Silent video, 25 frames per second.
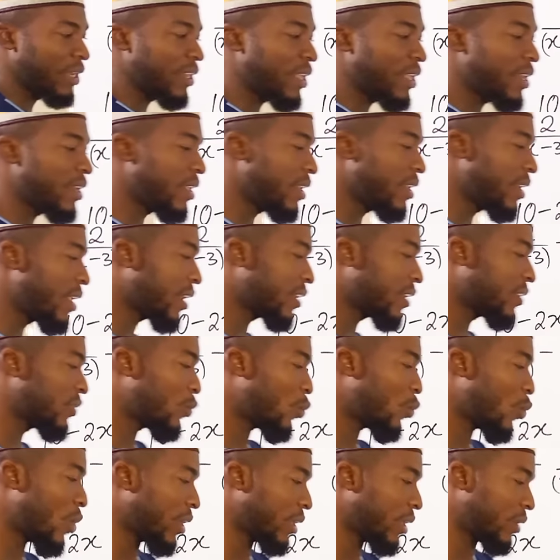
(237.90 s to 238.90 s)
Then the
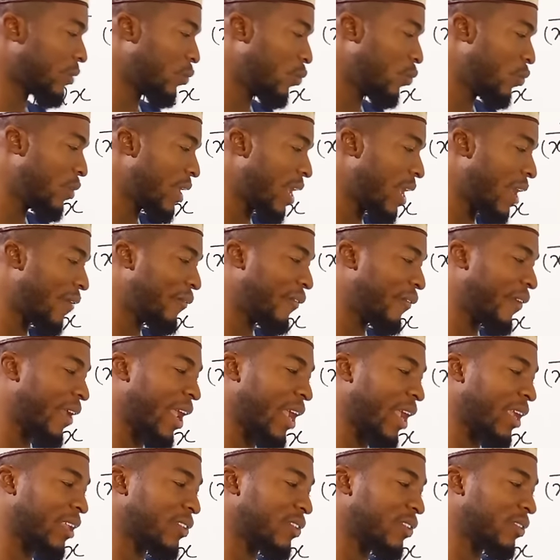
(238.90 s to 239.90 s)
next one, we have
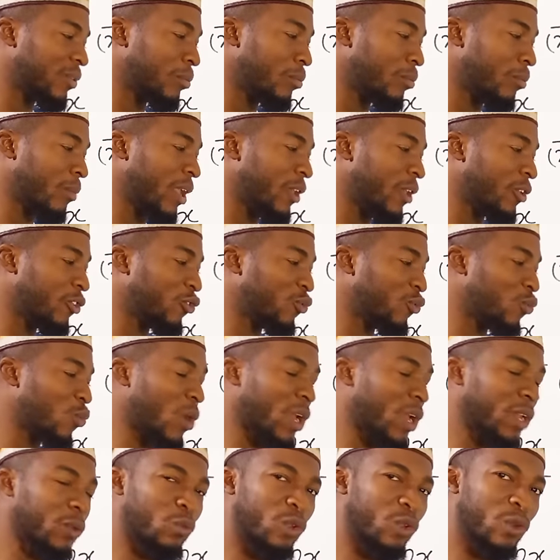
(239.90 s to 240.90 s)
x minus
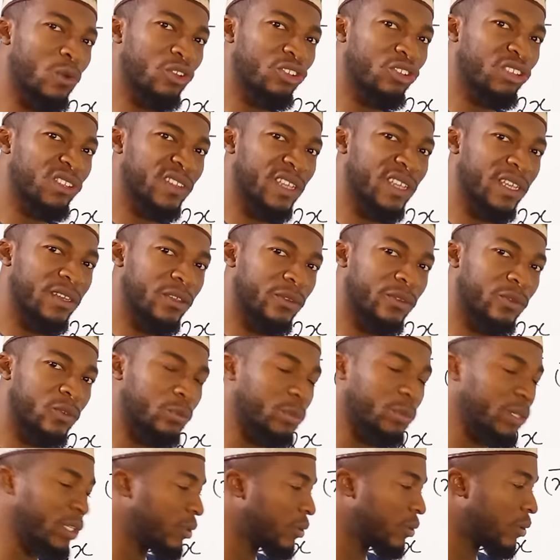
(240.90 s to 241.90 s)
1. We want to set it
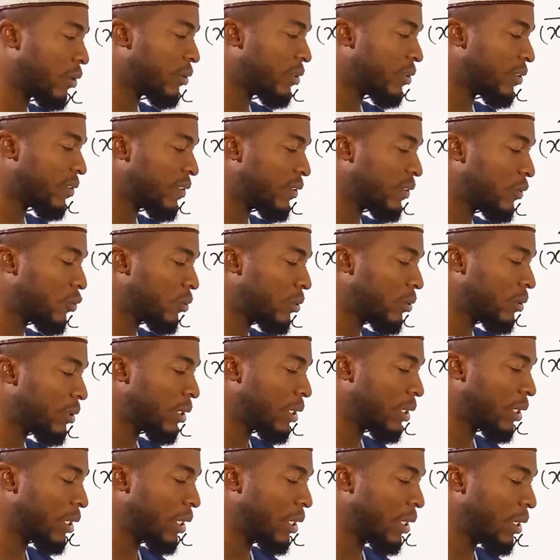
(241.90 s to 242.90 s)
to be equal to 0
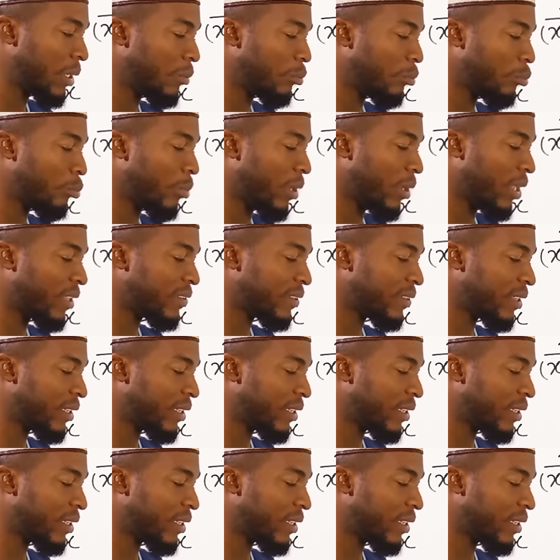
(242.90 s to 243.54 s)
by